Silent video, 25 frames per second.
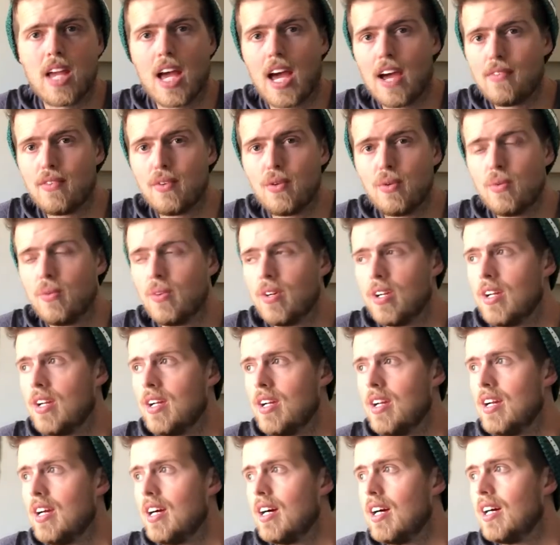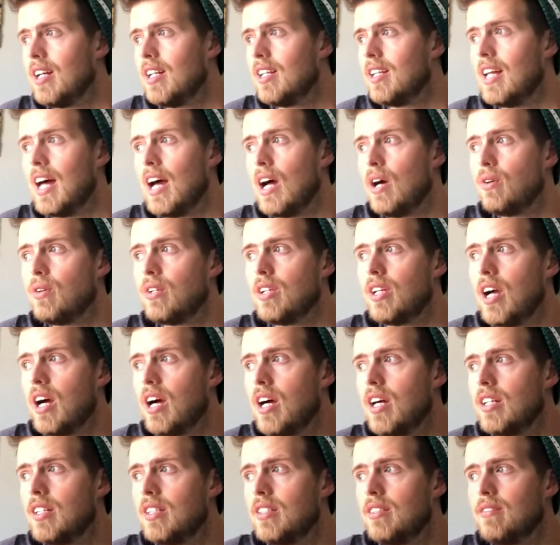Have you allowed
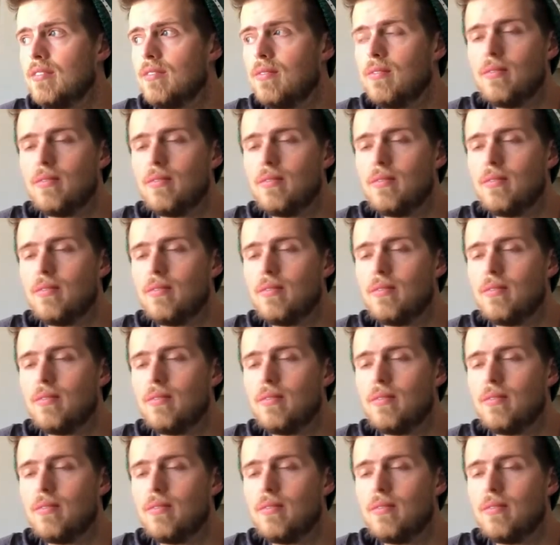God